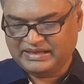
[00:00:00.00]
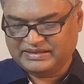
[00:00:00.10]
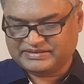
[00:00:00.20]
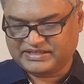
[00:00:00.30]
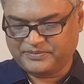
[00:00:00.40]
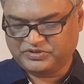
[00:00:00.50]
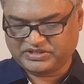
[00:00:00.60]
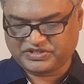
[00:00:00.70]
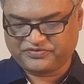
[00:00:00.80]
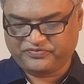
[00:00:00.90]
Some,
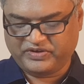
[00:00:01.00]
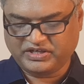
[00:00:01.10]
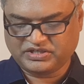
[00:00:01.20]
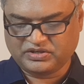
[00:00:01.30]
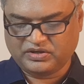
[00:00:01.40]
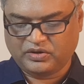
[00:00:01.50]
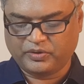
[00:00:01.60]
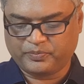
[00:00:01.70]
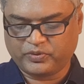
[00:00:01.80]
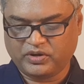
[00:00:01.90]
such as fish or
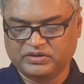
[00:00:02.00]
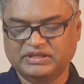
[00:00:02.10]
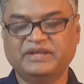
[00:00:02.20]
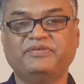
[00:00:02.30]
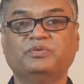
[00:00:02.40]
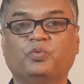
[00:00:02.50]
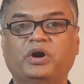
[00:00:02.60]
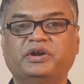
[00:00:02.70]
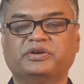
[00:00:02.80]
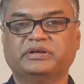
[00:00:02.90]
prawn, live in
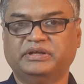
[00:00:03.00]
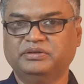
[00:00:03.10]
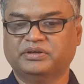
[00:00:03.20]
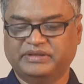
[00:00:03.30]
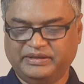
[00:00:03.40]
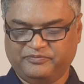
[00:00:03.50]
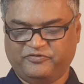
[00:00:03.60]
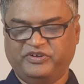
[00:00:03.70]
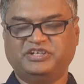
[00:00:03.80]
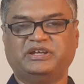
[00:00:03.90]
water. You know that
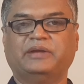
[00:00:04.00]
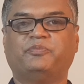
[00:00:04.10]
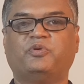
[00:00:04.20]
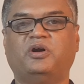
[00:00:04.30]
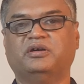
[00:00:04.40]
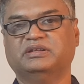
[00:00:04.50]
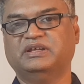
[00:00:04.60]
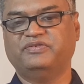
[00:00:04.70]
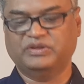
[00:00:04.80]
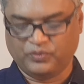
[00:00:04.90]
fish and prawn
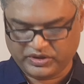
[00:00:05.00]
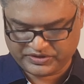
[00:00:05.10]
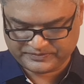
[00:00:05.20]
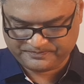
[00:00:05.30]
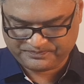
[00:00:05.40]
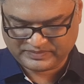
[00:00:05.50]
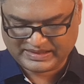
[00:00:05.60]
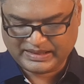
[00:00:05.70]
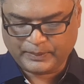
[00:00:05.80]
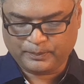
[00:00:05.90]
live in the water.
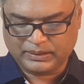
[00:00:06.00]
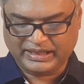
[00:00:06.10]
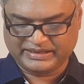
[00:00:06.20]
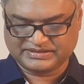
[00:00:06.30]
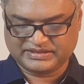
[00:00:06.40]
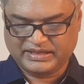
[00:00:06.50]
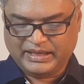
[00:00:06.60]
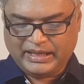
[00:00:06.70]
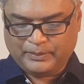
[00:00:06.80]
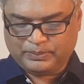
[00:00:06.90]
Plants.
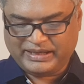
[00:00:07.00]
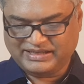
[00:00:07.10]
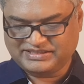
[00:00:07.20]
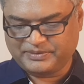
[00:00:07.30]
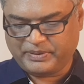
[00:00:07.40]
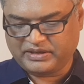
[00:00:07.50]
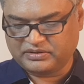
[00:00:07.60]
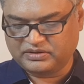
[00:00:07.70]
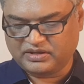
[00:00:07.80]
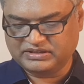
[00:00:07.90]
Plants depend
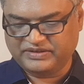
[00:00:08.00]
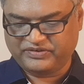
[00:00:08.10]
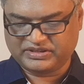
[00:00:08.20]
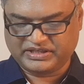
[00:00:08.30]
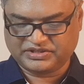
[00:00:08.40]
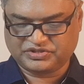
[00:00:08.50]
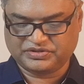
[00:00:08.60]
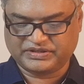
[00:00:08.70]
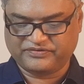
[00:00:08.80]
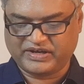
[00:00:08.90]
on non-living things to
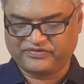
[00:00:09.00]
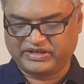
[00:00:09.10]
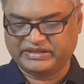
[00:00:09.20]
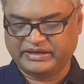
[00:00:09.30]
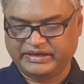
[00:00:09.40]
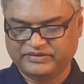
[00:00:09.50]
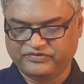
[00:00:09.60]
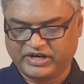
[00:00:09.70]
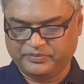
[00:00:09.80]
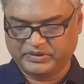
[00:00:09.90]
survive in their
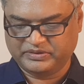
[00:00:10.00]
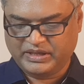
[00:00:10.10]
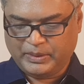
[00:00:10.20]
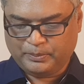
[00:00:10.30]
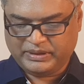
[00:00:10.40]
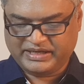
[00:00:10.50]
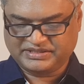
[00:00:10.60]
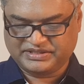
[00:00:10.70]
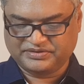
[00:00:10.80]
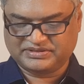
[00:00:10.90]
environment.
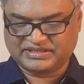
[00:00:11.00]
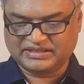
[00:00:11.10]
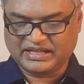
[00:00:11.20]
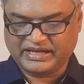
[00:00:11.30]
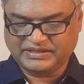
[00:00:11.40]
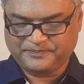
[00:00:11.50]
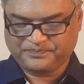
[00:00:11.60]
Plants use sunlight,